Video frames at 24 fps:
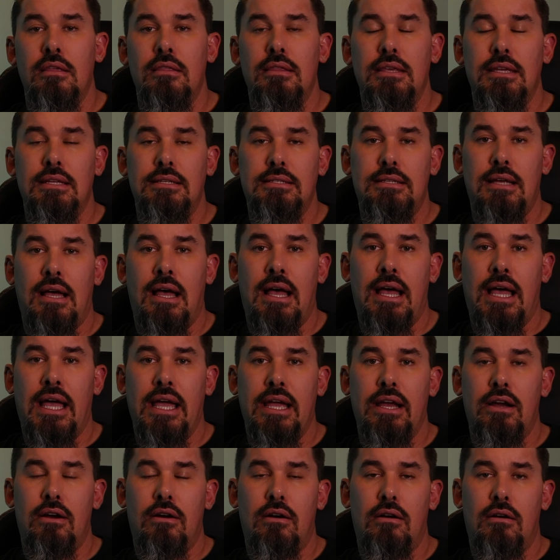the
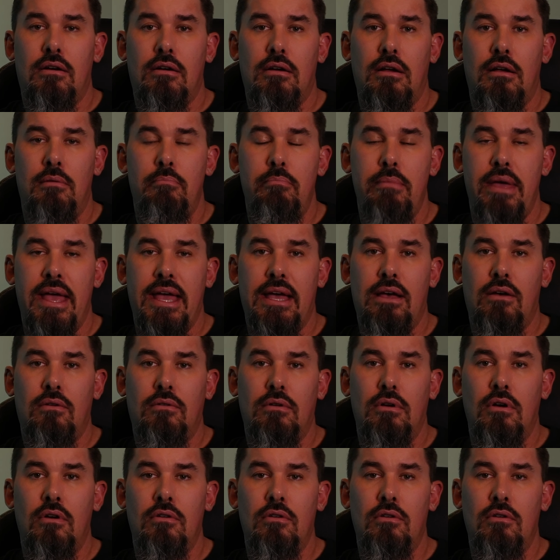entire amount